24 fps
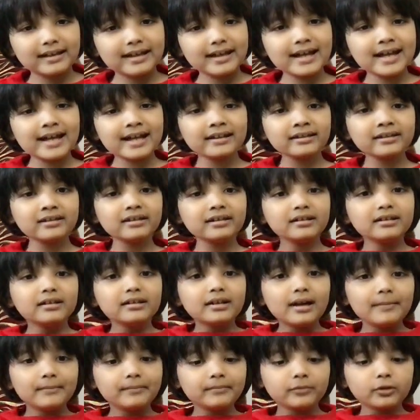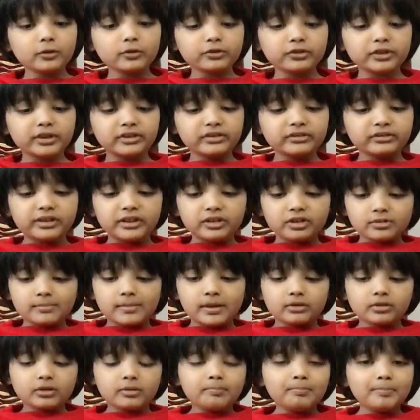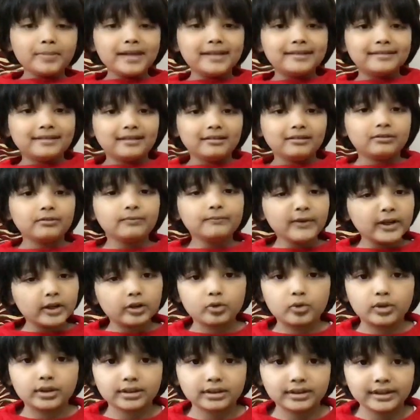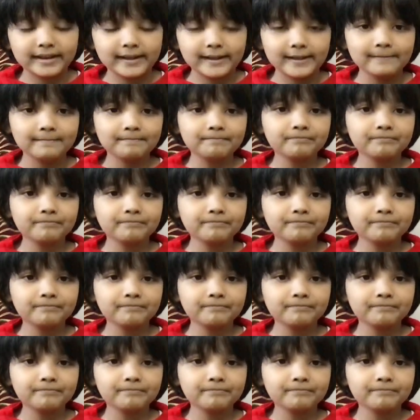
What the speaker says: and I'm also gonna teach about the pieces very quickly.